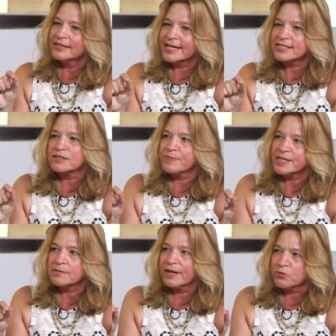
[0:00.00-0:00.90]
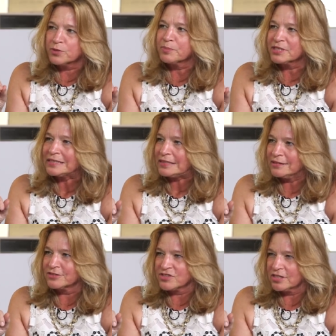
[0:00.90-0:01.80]
NASA spends about three billion
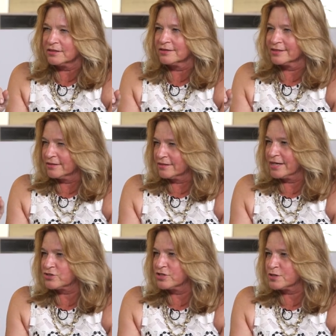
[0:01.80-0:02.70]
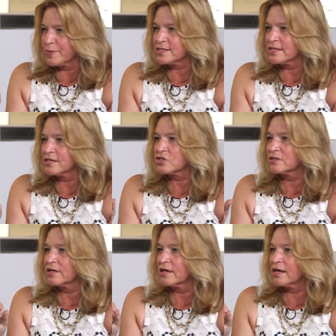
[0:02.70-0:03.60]
dollars a year on the International Space Station,